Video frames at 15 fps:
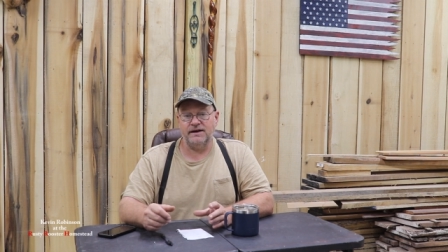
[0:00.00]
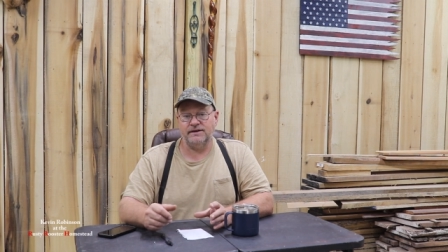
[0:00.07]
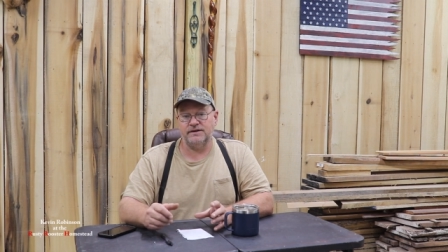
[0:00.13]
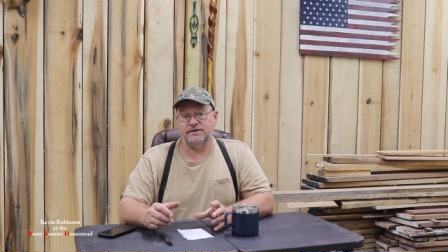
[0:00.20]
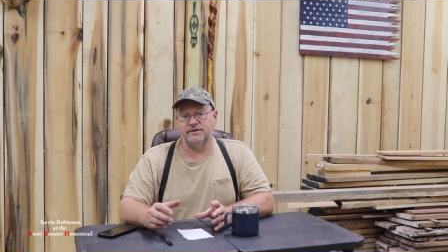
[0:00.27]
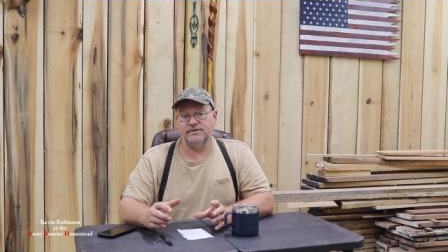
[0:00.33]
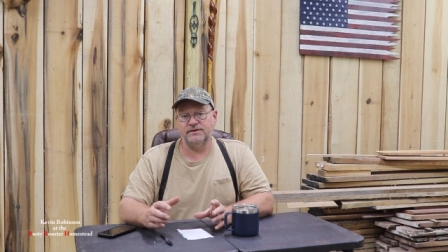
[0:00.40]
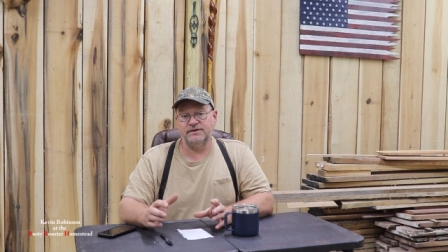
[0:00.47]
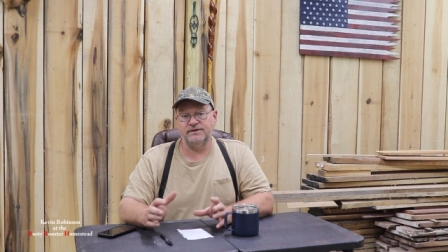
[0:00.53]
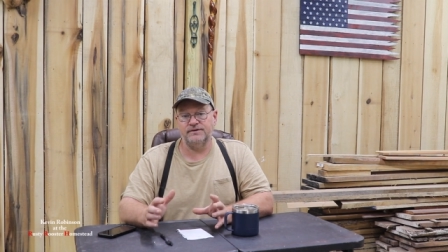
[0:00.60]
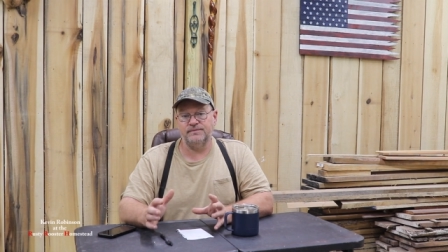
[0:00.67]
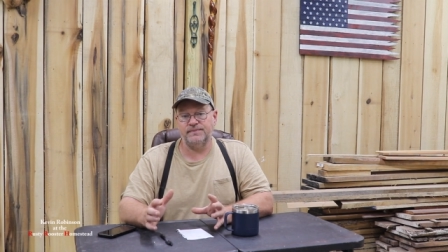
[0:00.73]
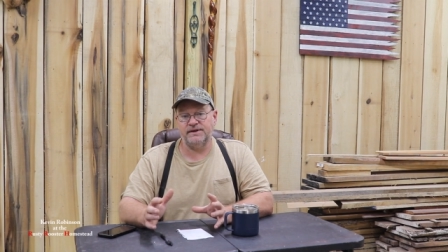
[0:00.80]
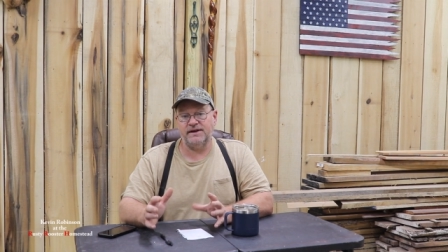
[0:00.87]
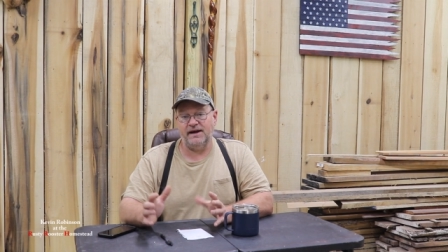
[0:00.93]
like to do a
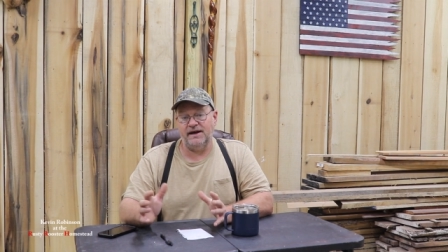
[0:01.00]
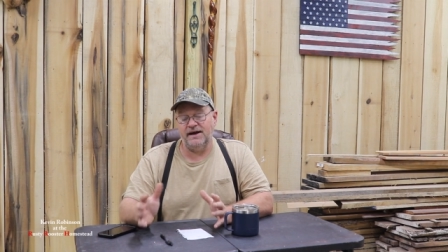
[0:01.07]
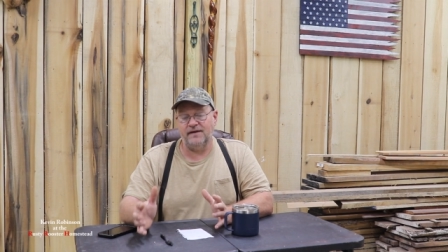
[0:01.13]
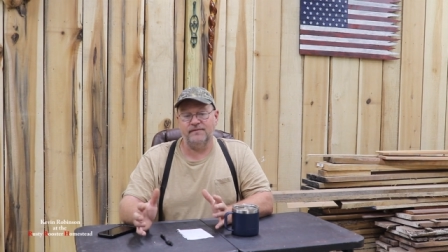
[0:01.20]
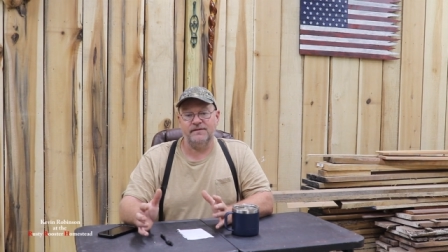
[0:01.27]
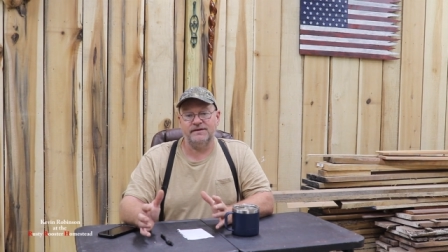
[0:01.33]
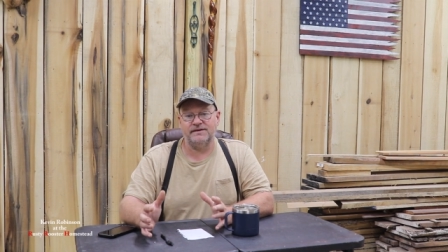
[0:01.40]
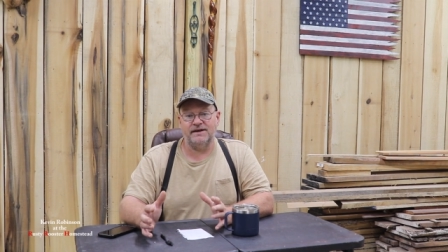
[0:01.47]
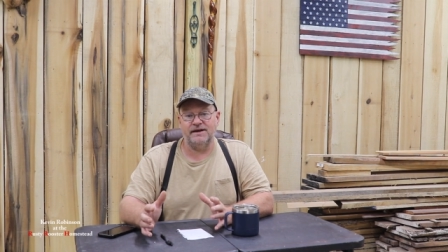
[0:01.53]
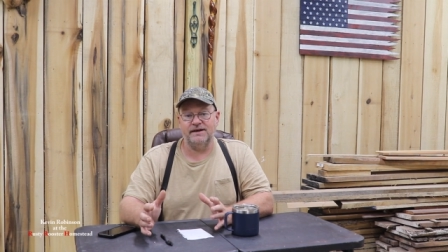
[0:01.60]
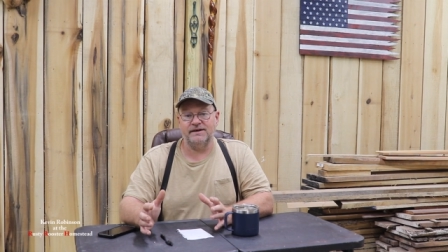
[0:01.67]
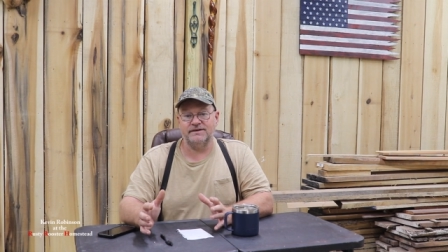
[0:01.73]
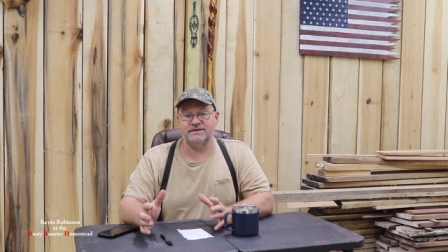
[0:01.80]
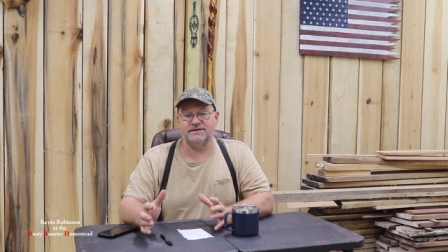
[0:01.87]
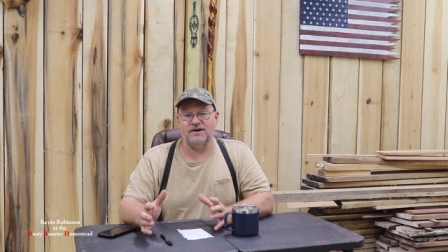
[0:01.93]
little bit of
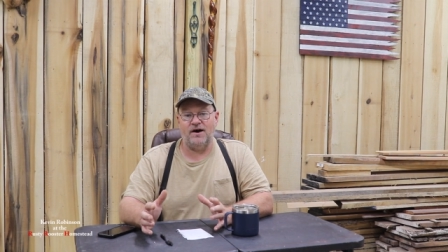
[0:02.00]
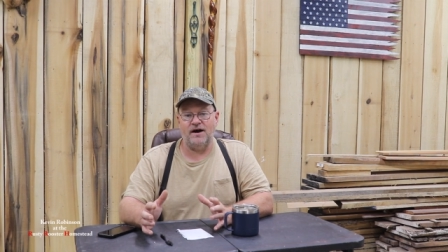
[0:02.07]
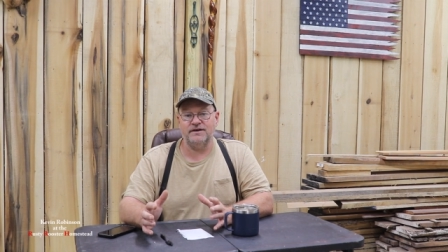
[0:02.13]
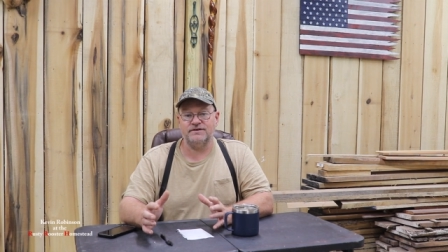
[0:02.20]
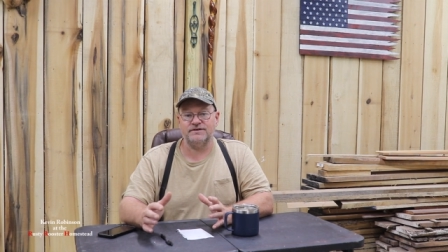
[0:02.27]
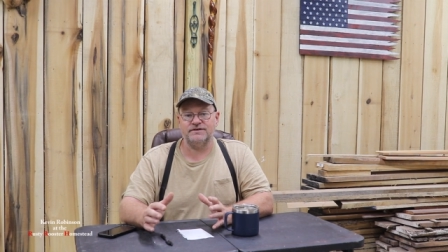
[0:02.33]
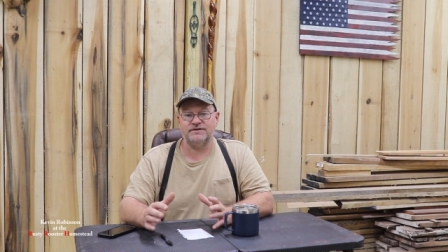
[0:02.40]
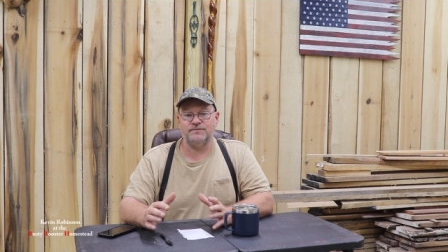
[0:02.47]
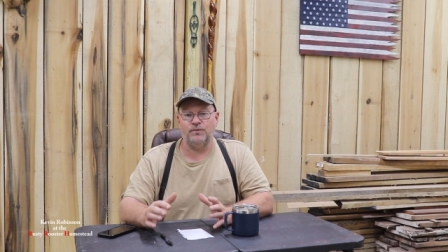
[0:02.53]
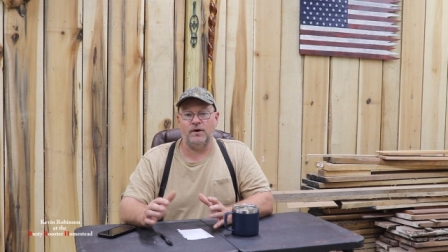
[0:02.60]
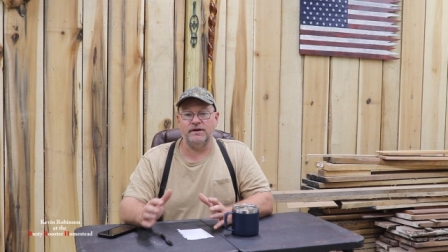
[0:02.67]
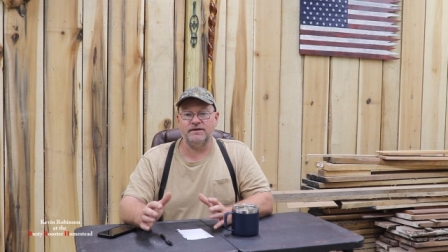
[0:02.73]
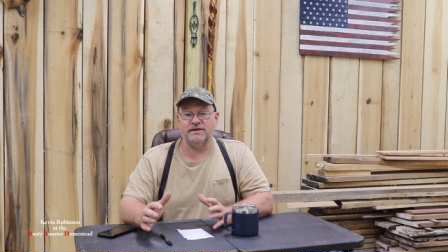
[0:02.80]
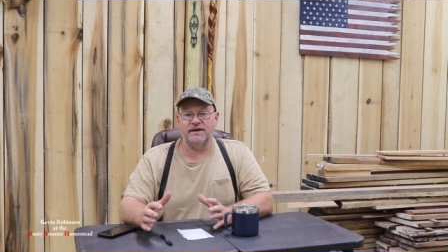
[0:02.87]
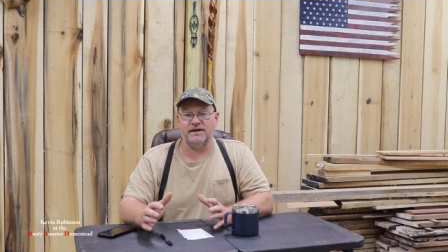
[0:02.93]
everything. It's not just
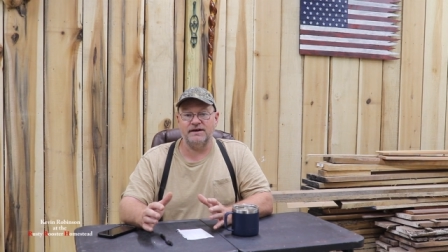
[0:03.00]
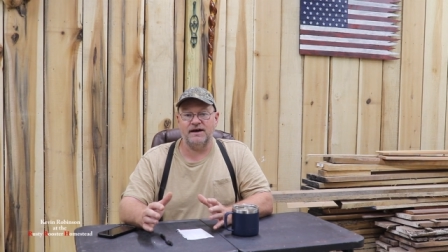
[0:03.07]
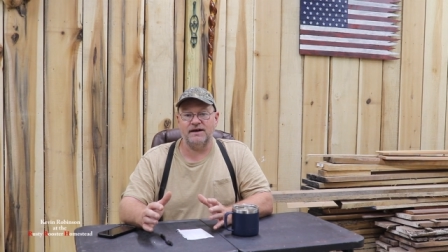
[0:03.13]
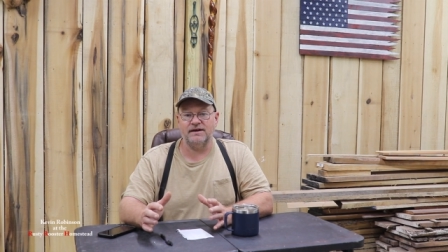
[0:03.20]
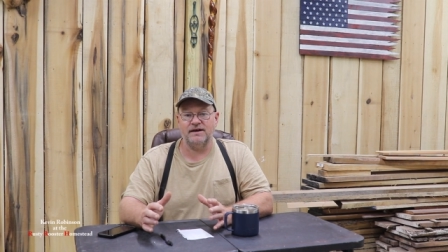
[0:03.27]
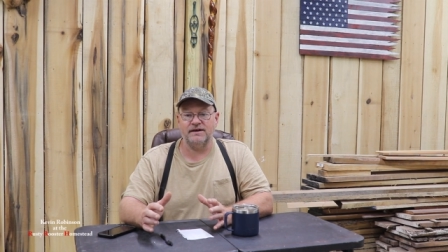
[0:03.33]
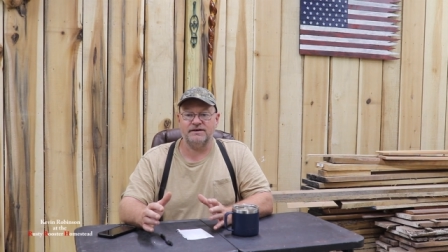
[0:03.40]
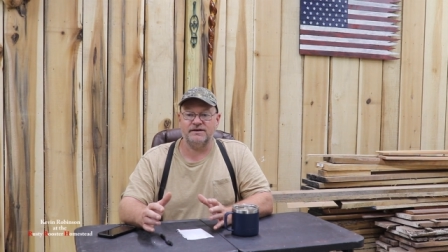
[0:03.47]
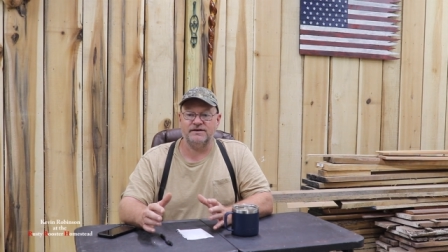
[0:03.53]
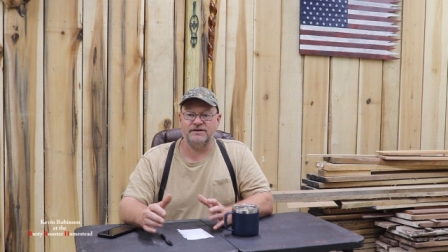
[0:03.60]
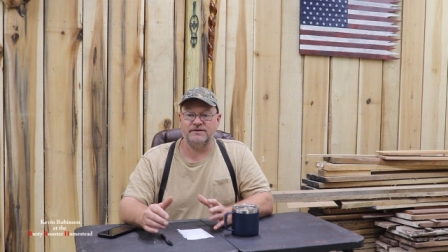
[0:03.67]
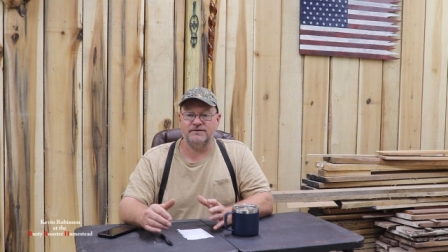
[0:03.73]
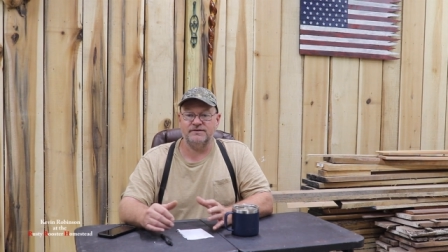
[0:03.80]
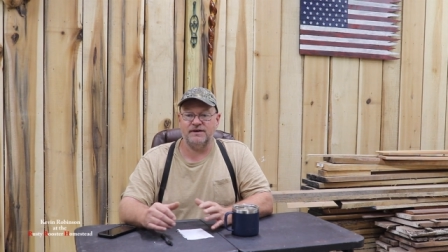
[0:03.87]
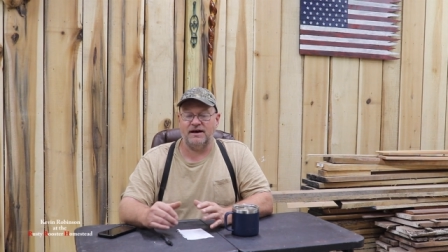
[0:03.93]
one thing I like to
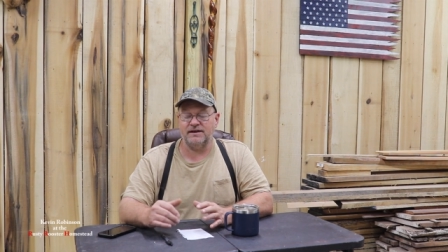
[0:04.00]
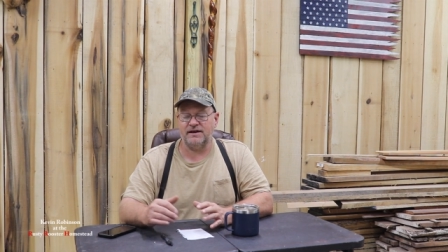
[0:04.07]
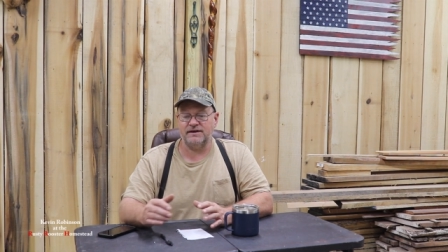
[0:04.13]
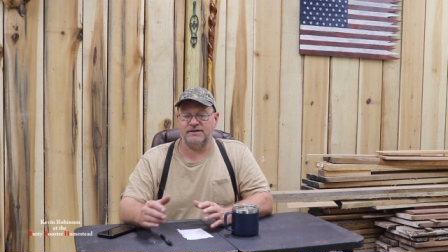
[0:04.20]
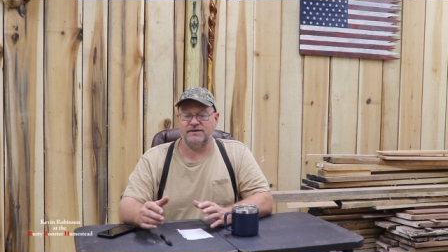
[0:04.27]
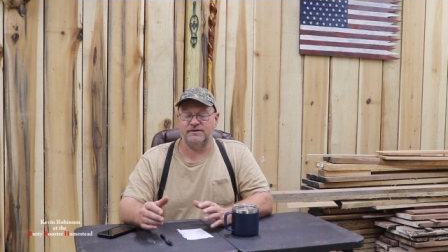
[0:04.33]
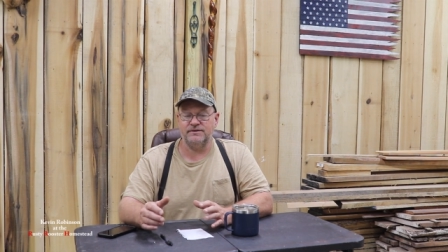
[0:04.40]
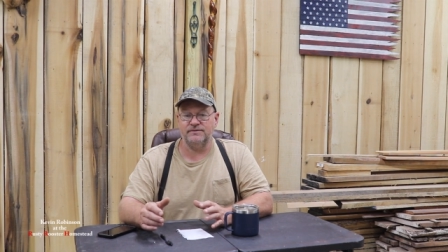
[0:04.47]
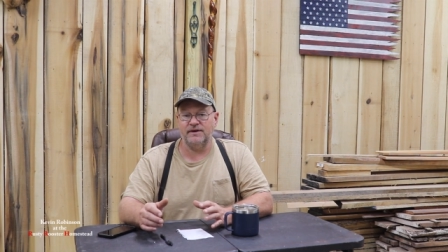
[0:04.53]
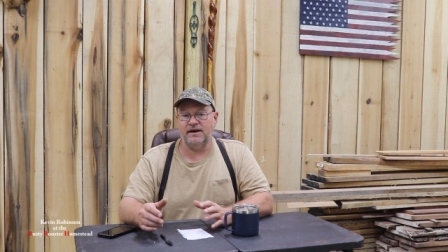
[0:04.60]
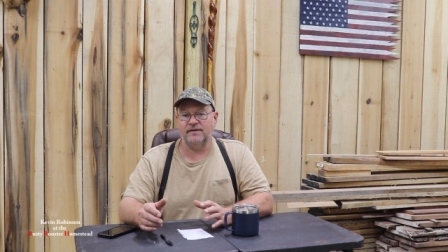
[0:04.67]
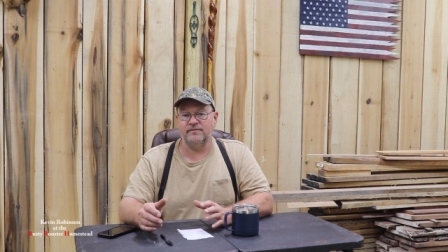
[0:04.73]
do, I like to do